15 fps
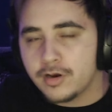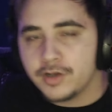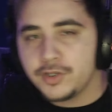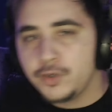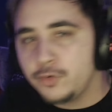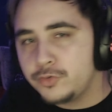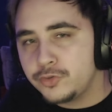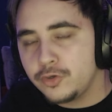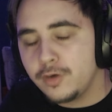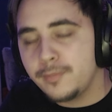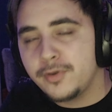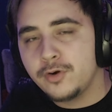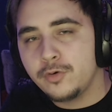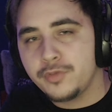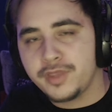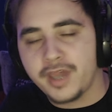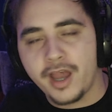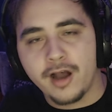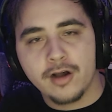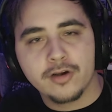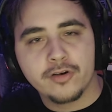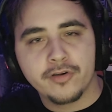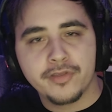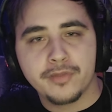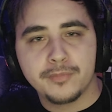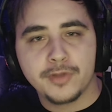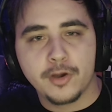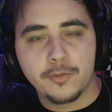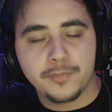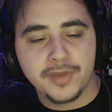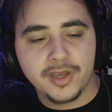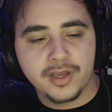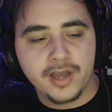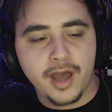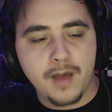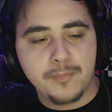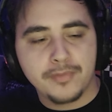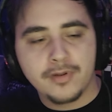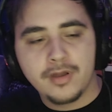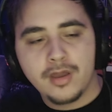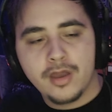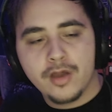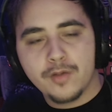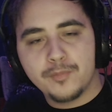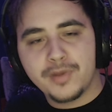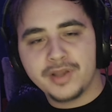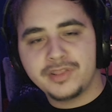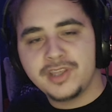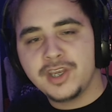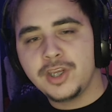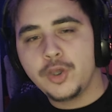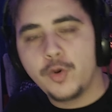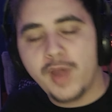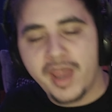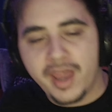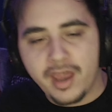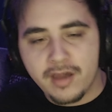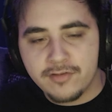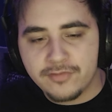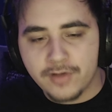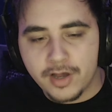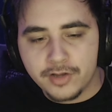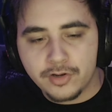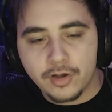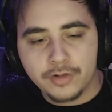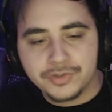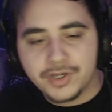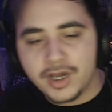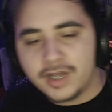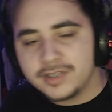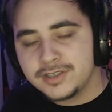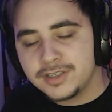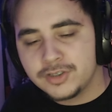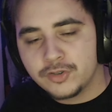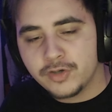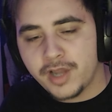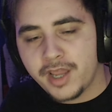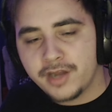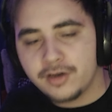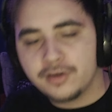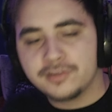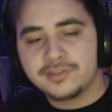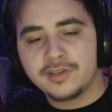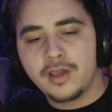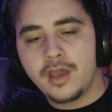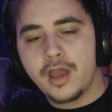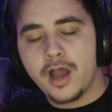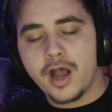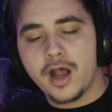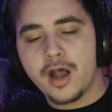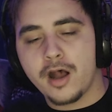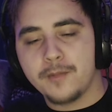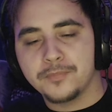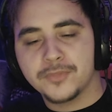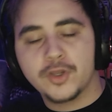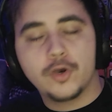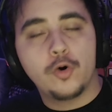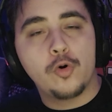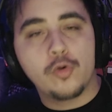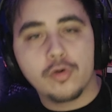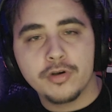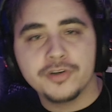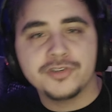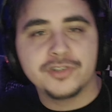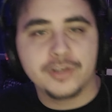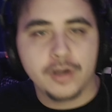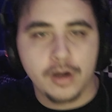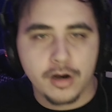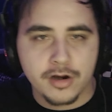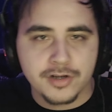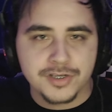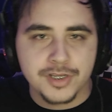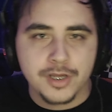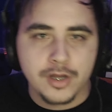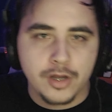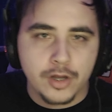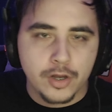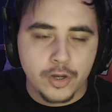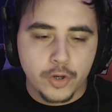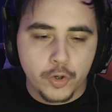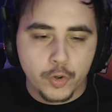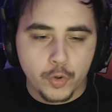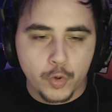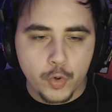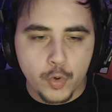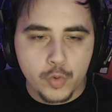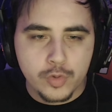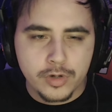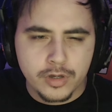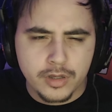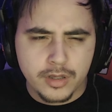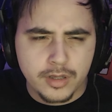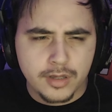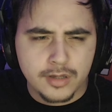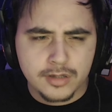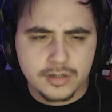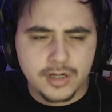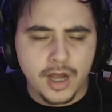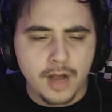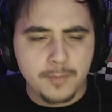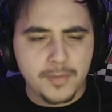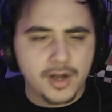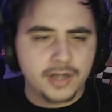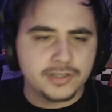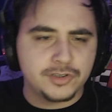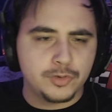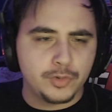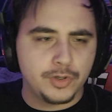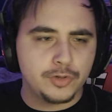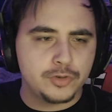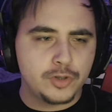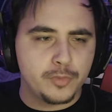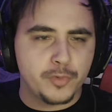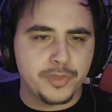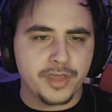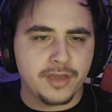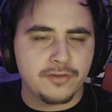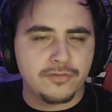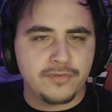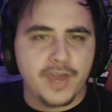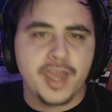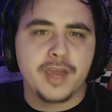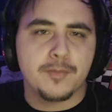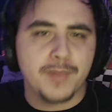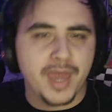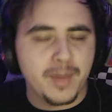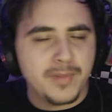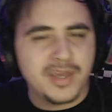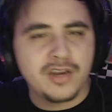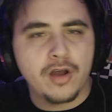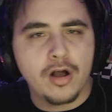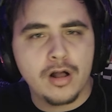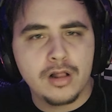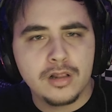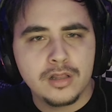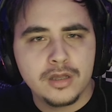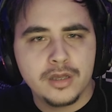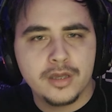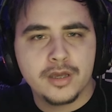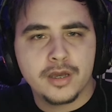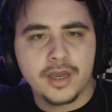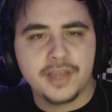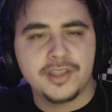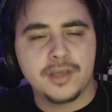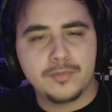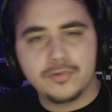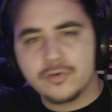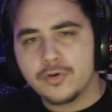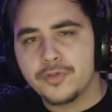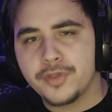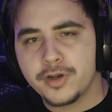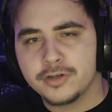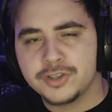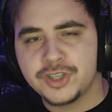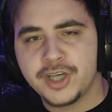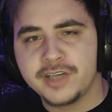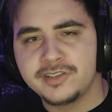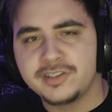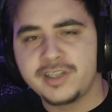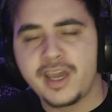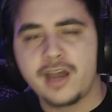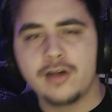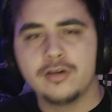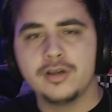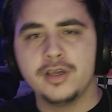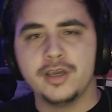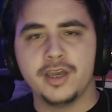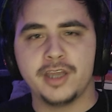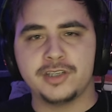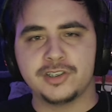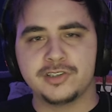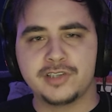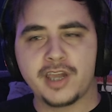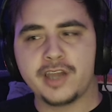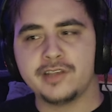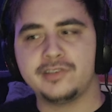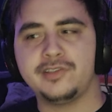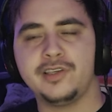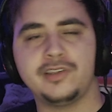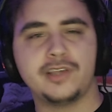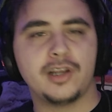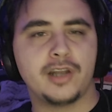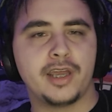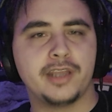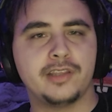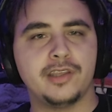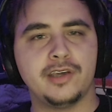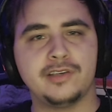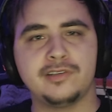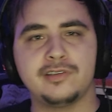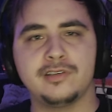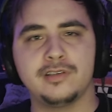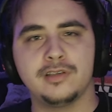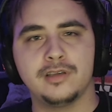YouTube who the algorithm don't pick up. But then you have adult content creators, um, porn stars who come onto YouTube with a fake baby doll and then pull their chest out and just kind of sit there like this